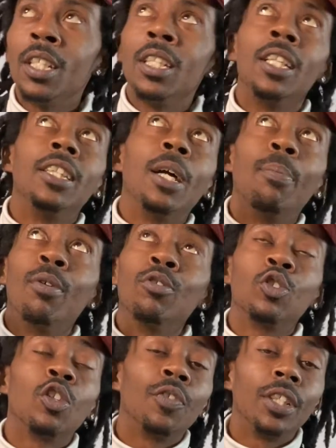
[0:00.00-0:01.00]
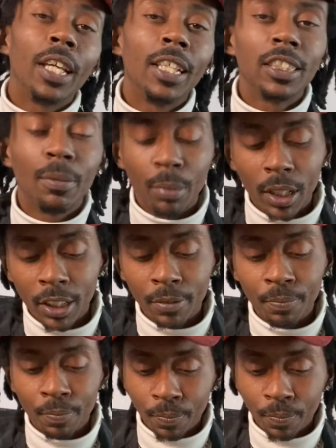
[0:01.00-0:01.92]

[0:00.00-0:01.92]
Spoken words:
Hit that post notification button.